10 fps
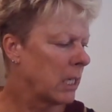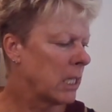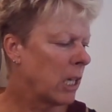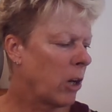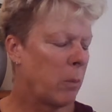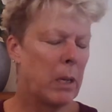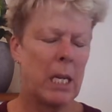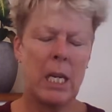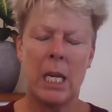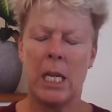Tell me,
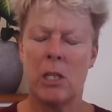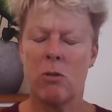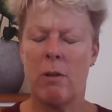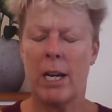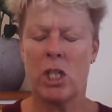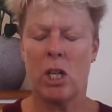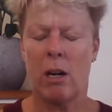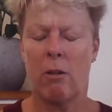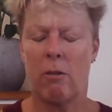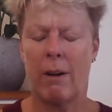is
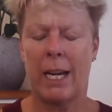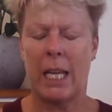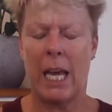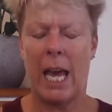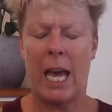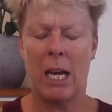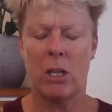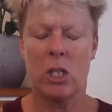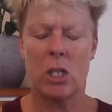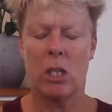Russia running
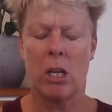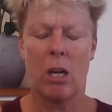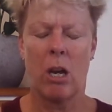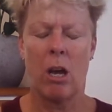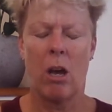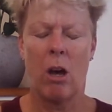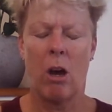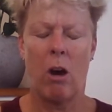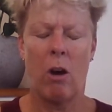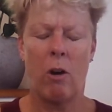out
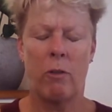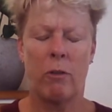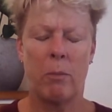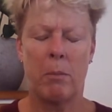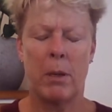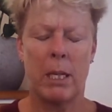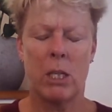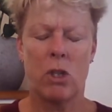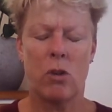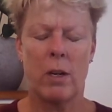of
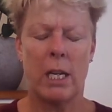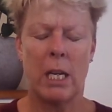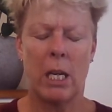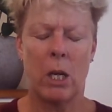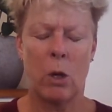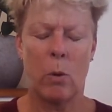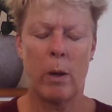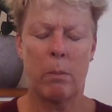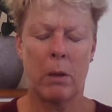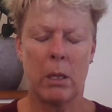military
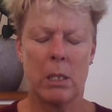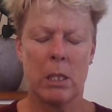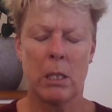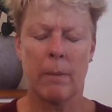equipment?